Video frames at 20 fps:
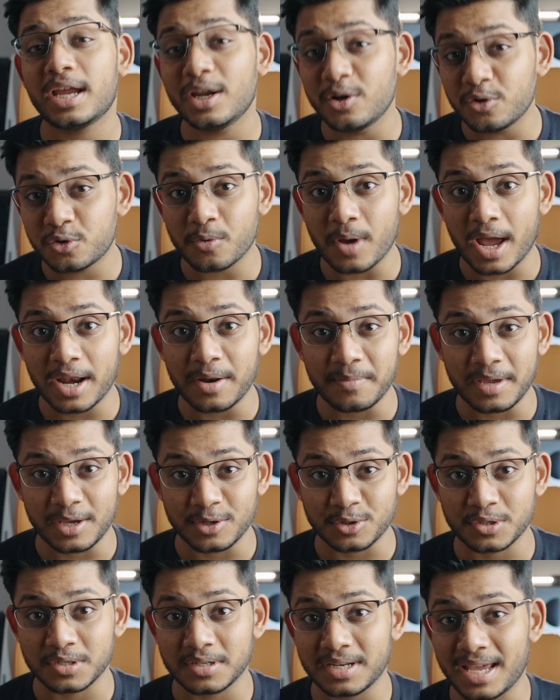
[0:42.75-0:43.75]
intro
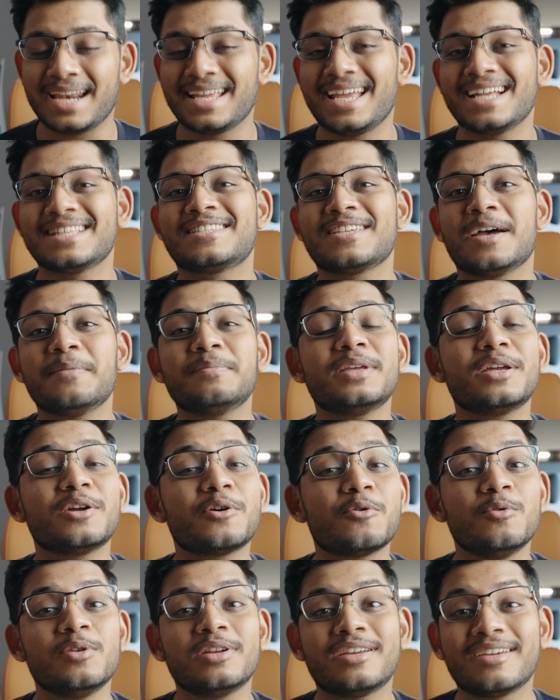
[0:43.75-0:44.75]
animation and get something
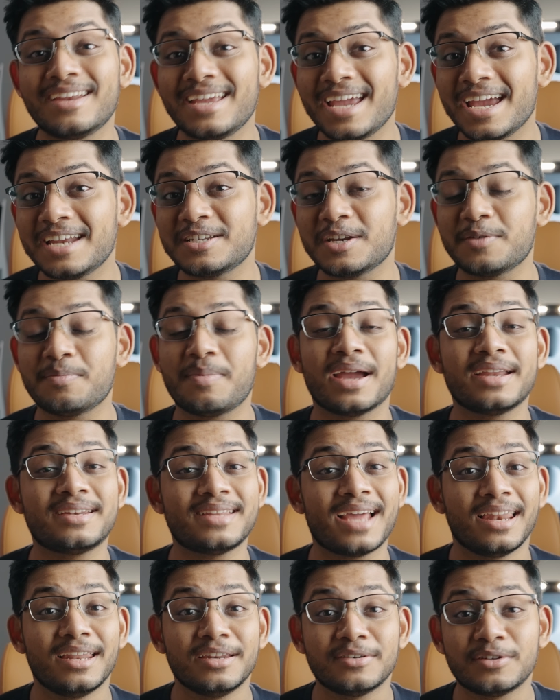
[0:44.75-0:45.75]
cool created by
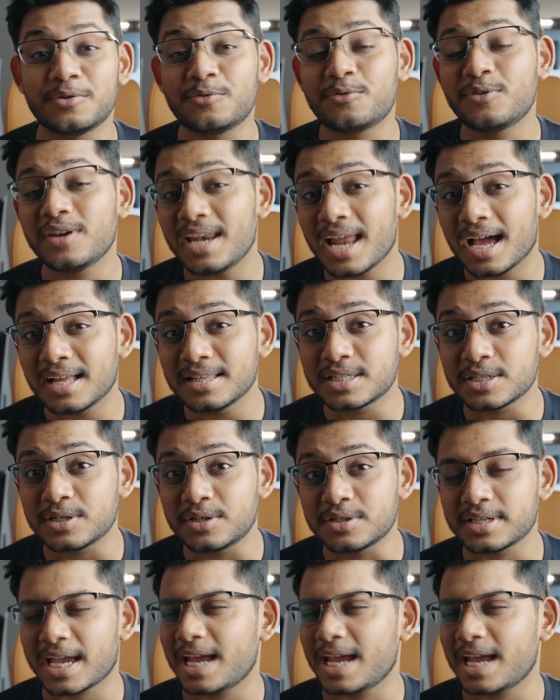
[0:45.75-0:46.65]
talented freelancers.